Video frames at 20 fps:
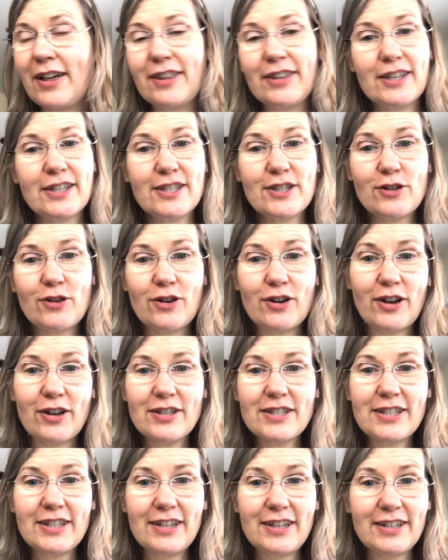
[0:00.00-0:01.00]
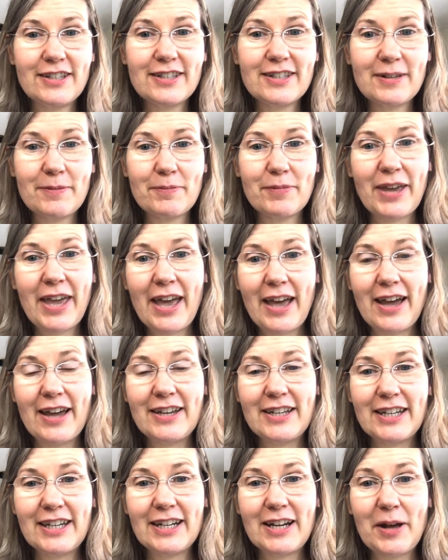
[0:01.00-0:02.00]
the store and i'll see some
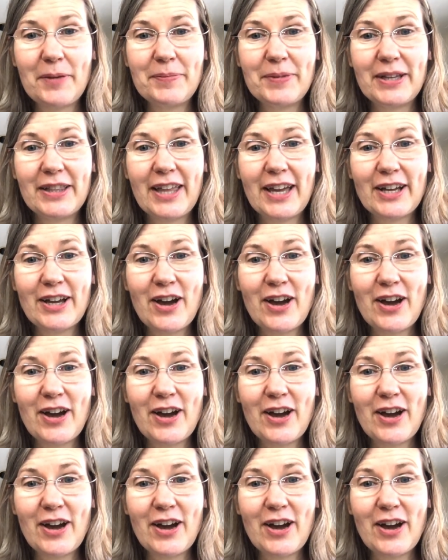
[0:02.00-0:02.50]
candy and i'll be like